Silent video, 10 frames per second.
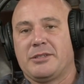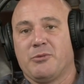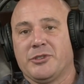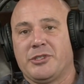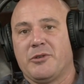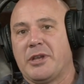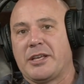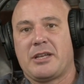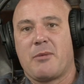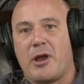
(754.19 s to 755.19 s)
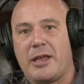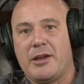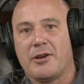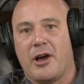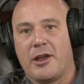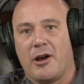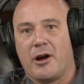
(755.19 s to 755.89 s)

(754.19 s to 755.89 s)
We'll see you next time right here on Our